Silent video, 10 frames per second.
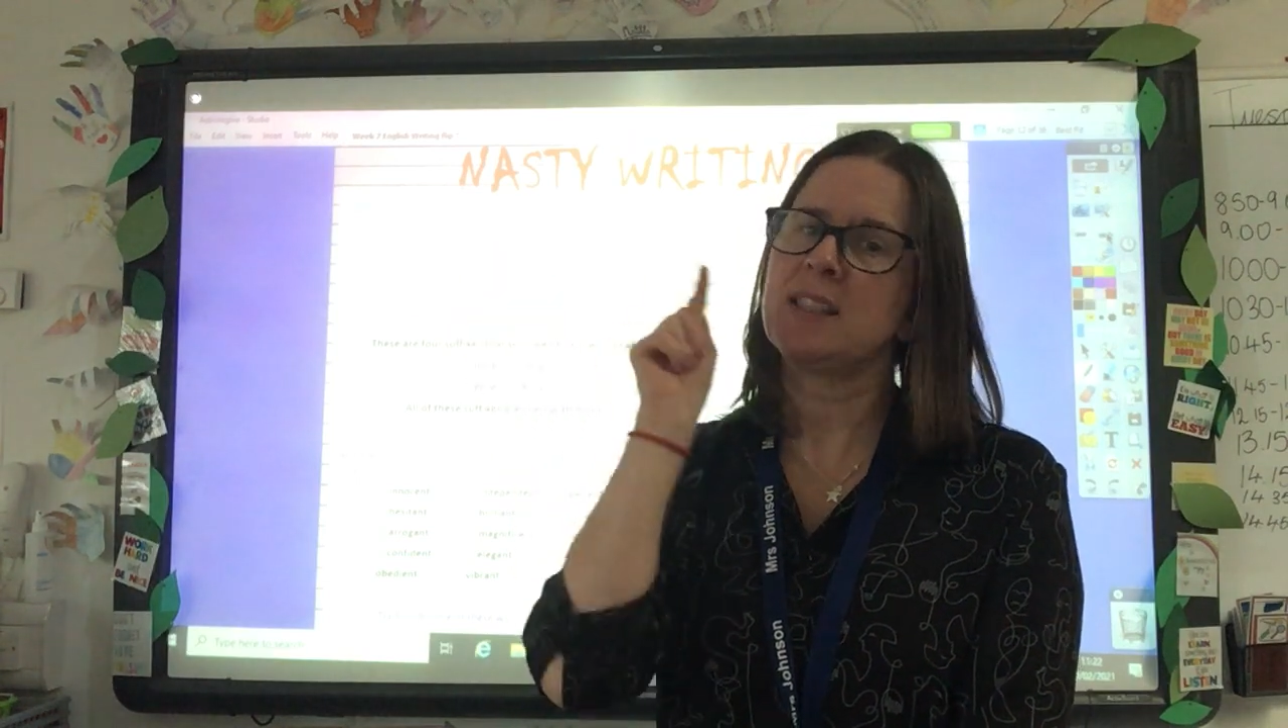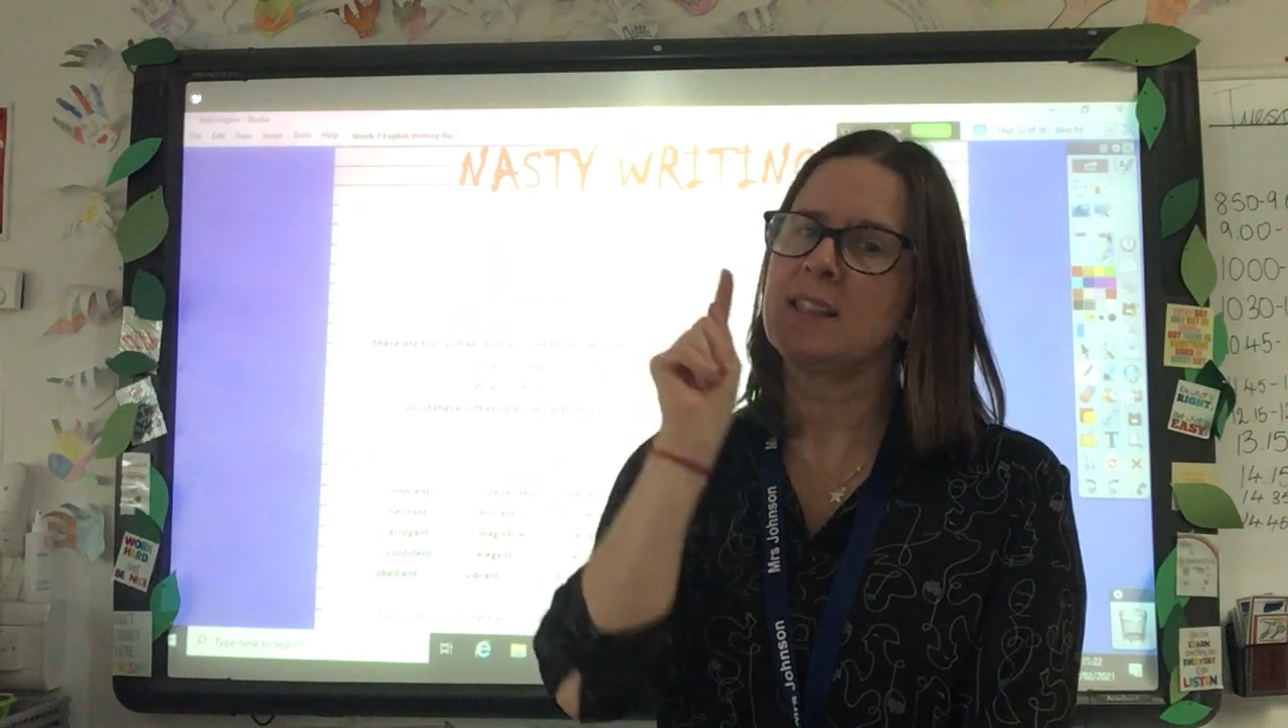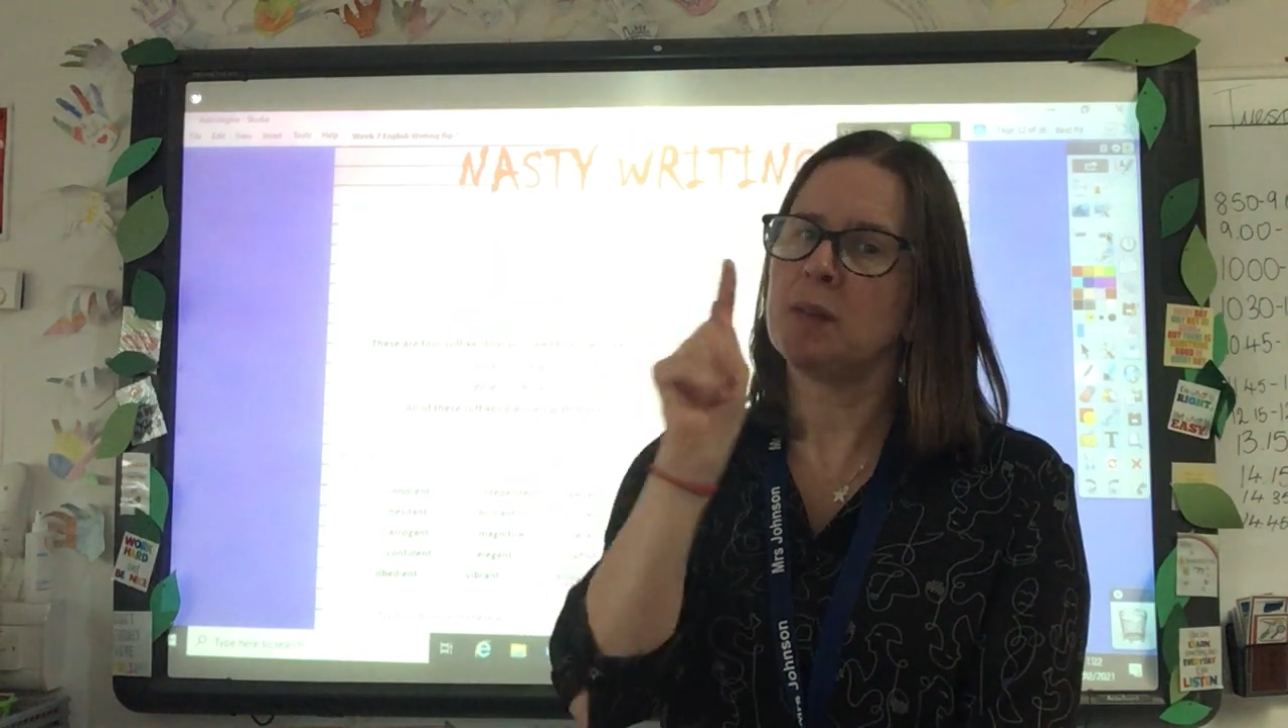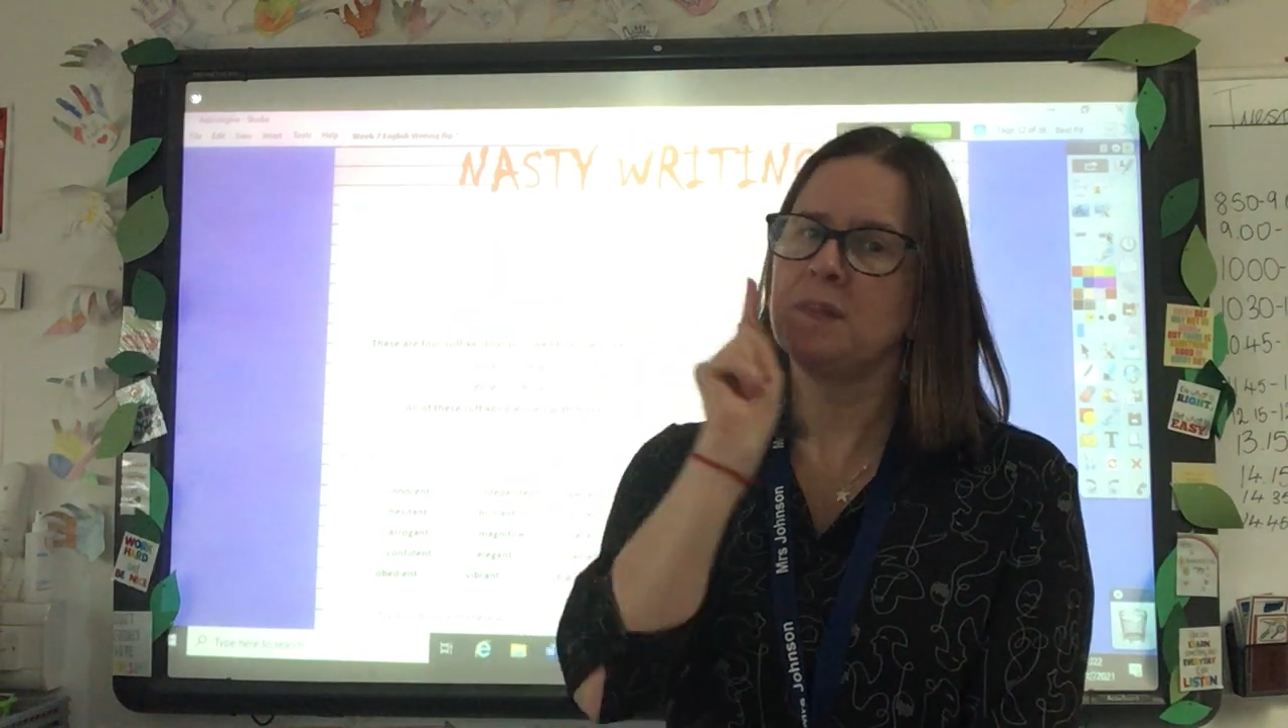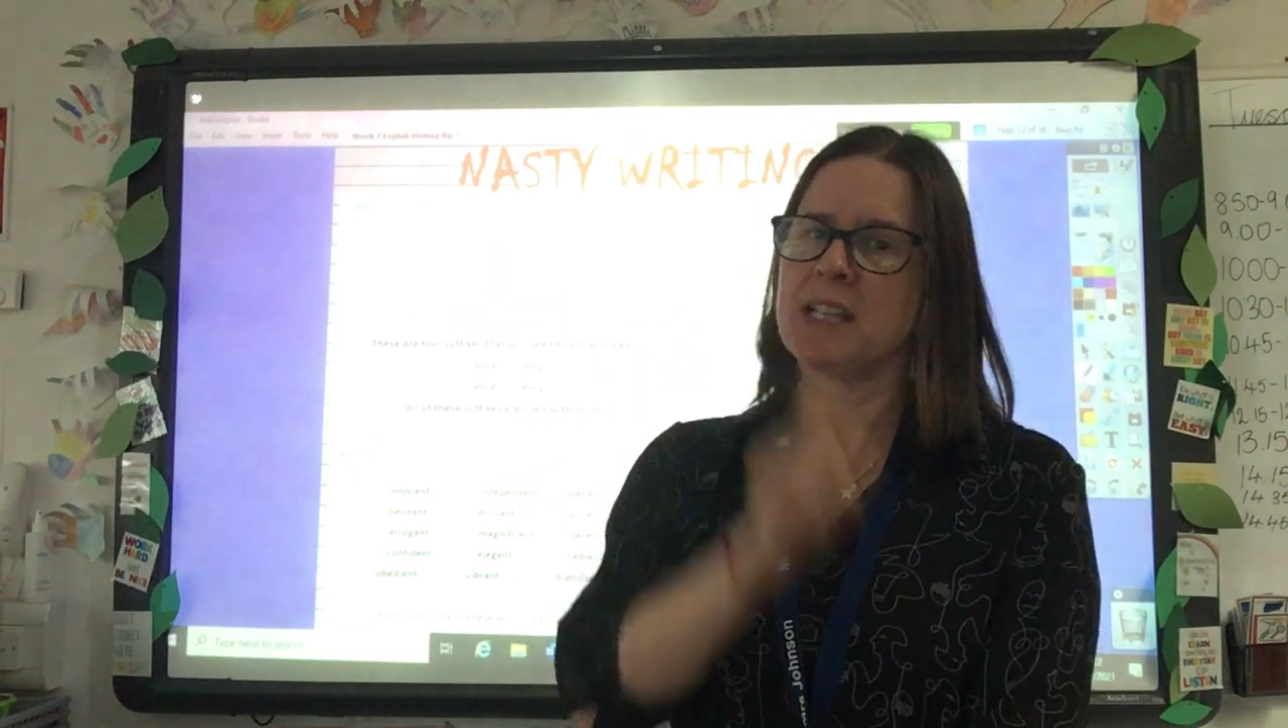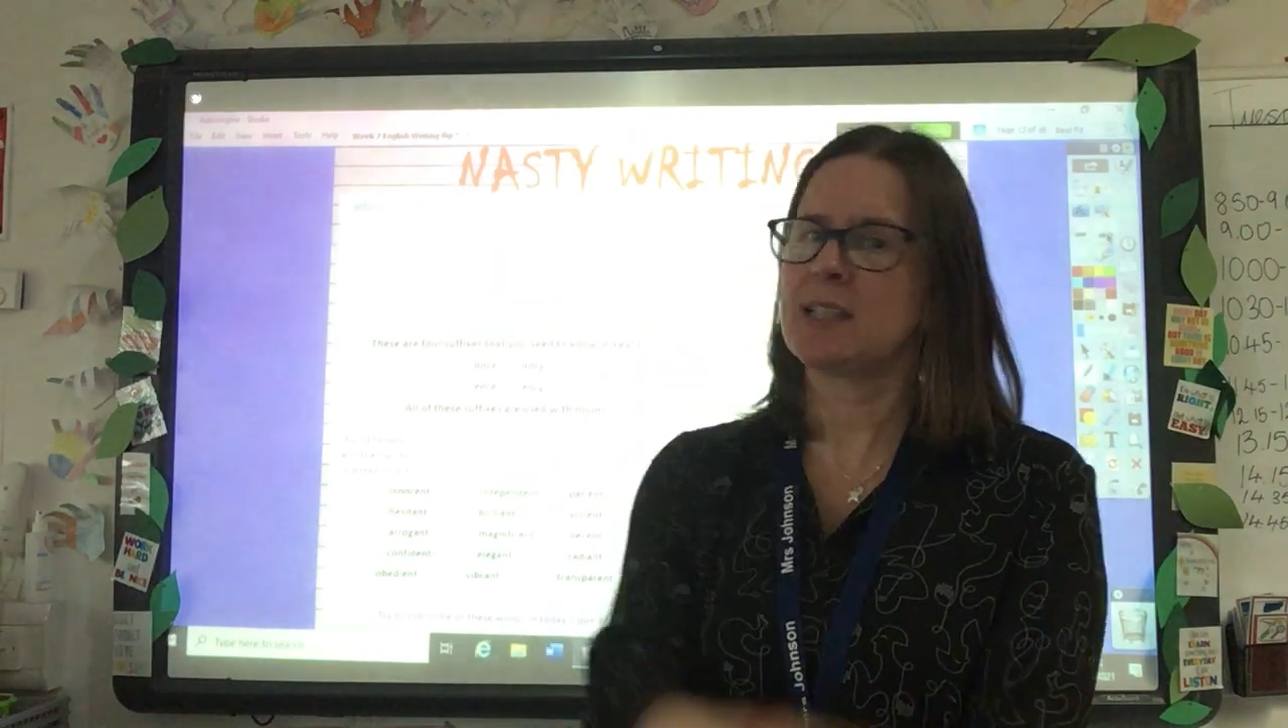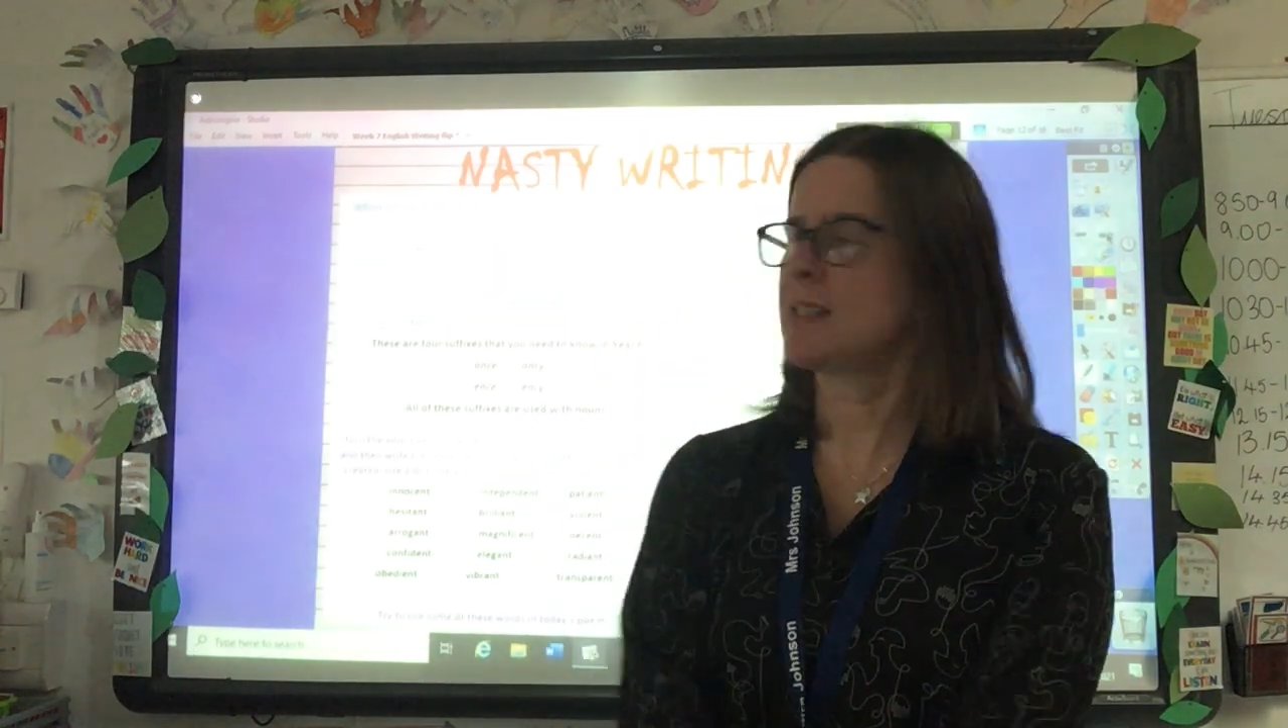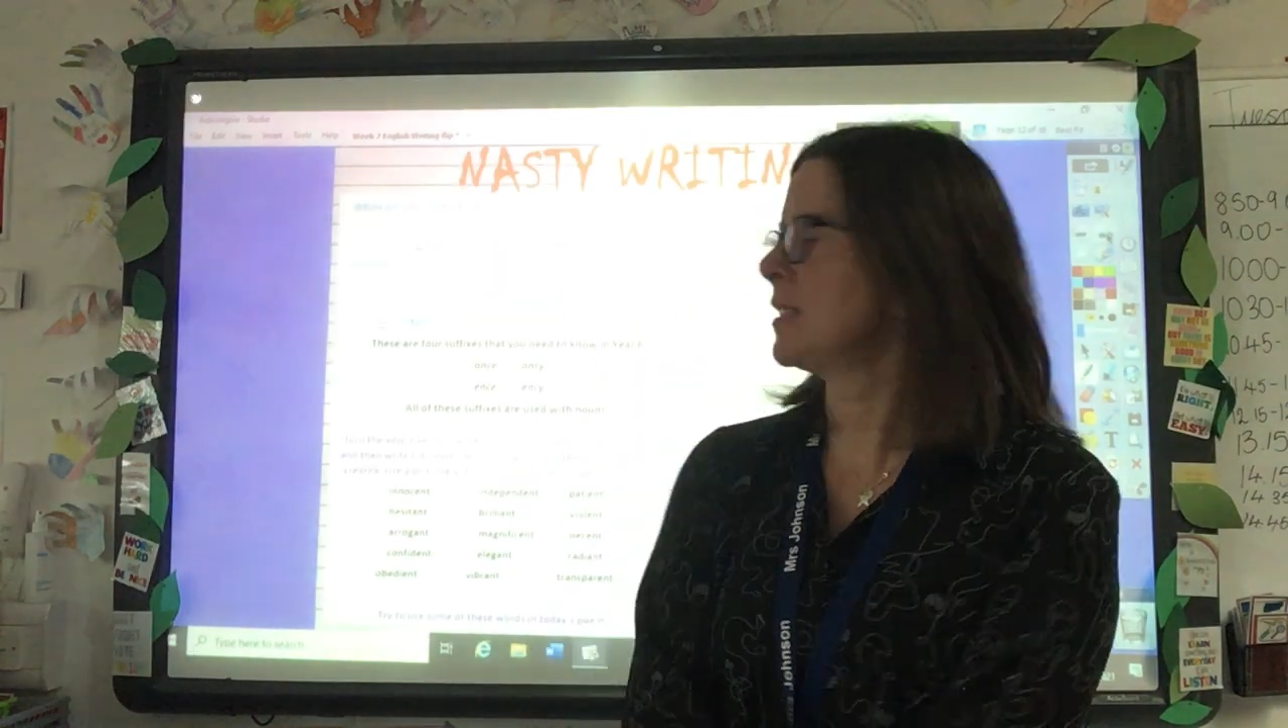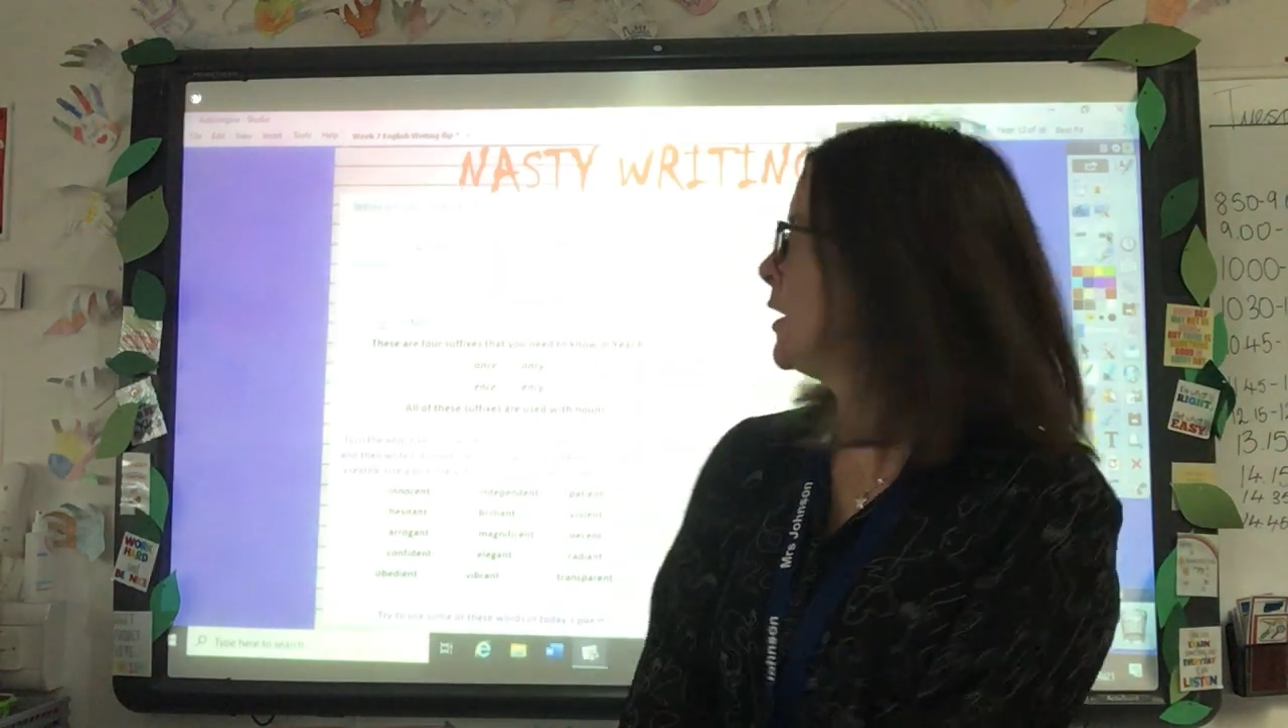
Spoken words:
suffix